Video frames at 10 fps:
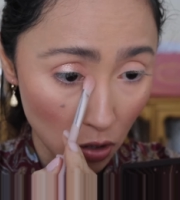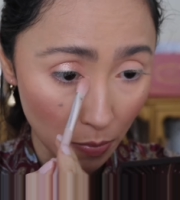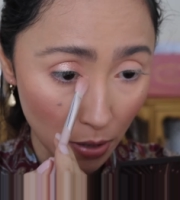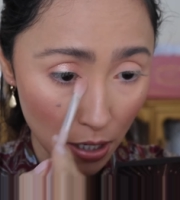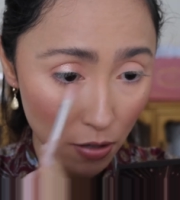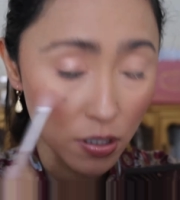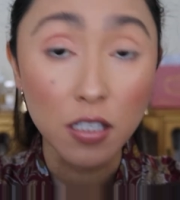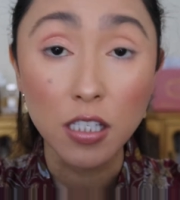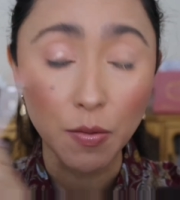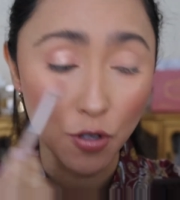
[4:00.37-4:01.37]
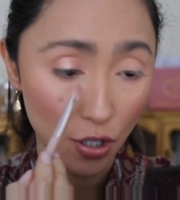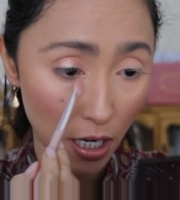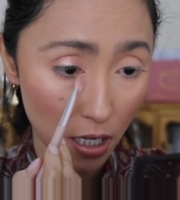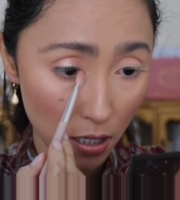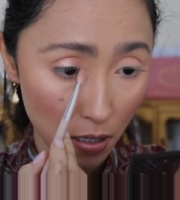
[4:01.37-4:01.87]
I'm gonna use the same
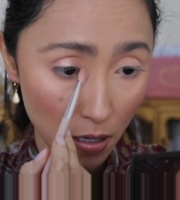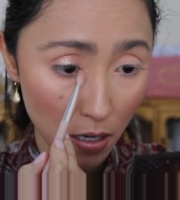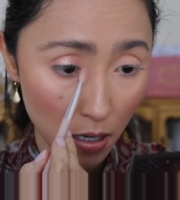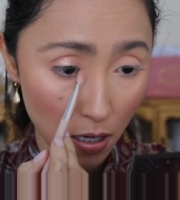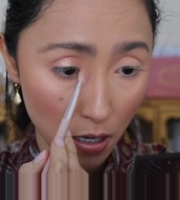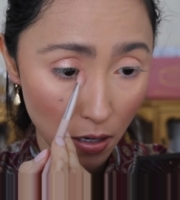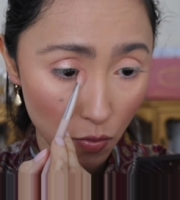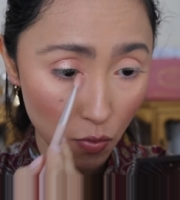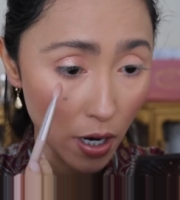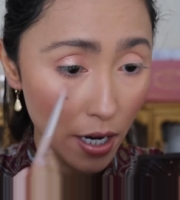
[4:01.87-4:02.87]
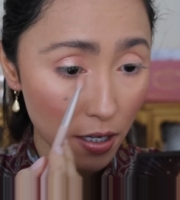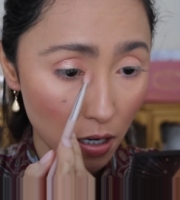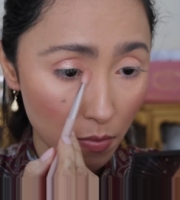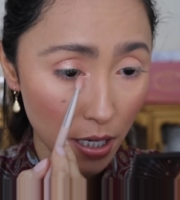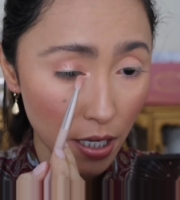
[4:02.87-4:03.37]
shade right
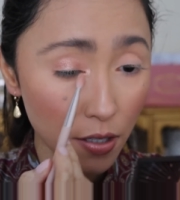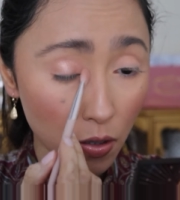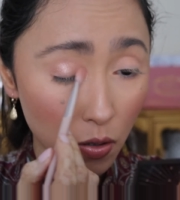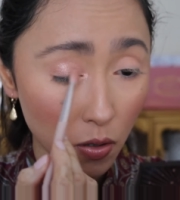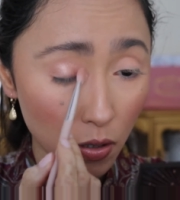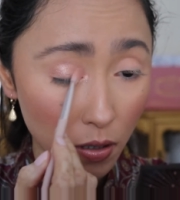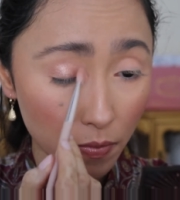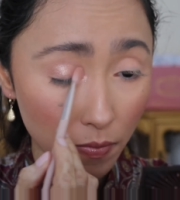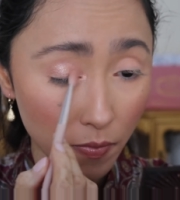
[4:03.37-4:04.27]
on my inner corner.